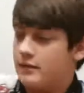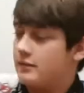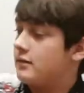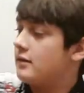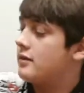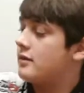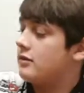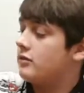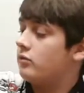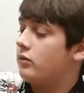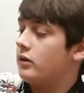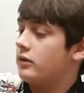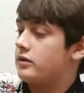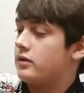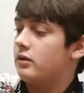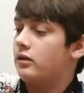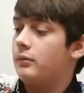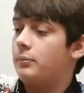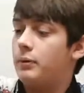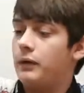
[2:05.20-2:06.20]
this is what's
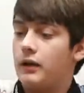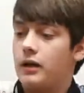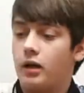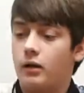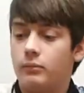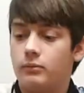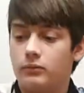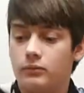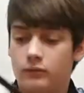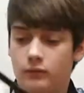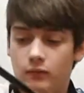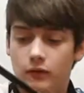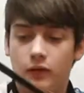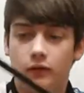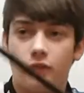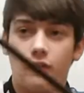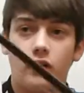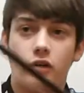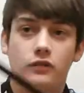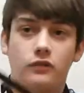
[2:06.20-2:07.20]
going to pick up the
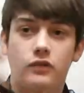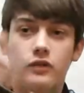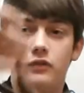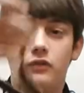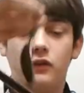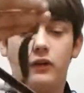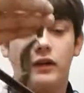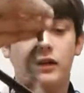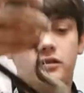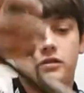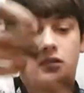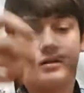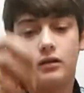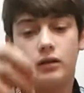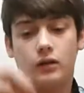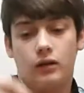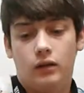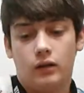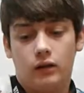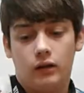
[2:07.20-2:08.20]
first few fish.
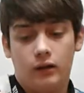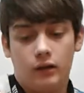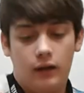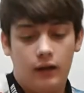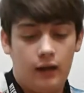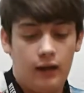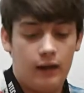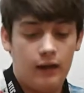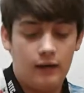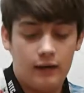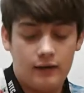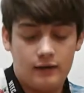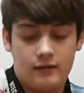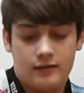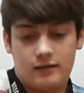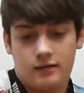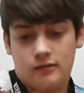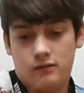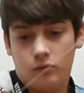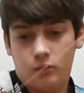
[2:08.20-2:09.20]
And
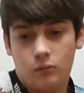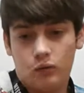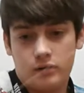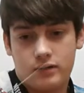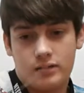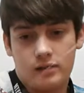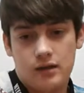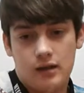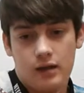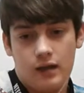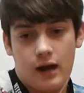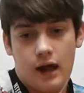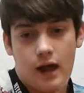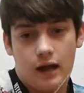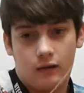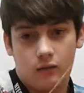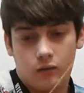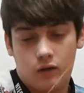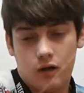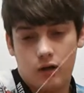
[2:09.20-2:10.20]
it's, once again,
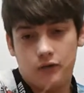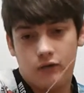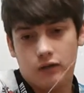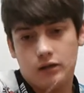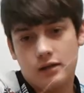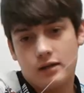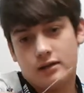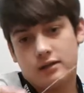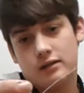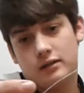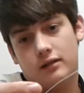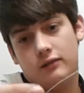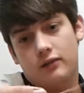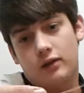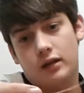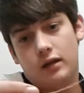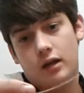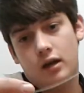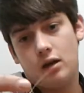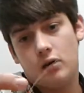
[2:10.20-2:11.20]
I covered this in the
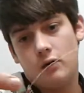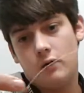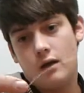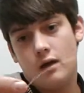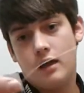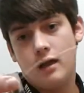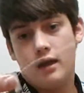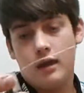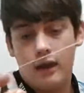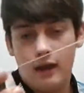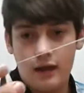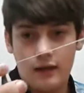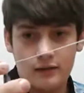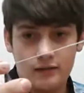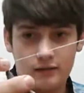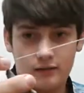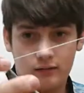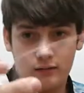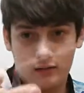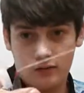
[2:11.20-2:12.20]
video.
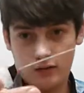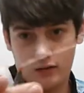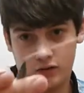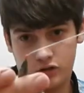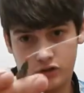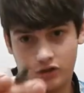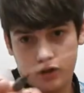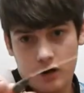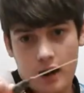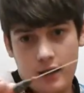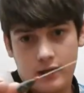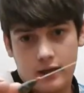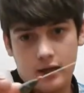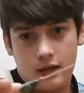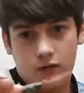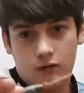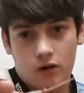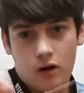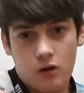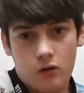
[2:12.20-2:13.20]
It's a Strike
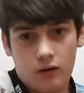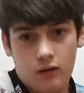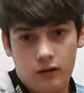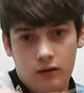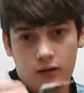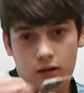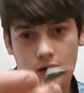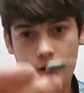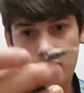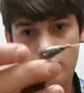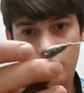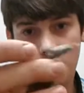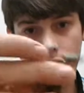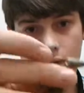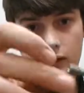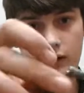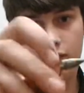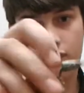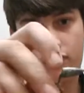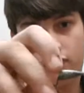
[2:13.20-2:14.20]
King rodent
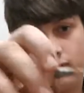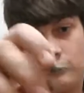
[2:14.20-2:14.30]
with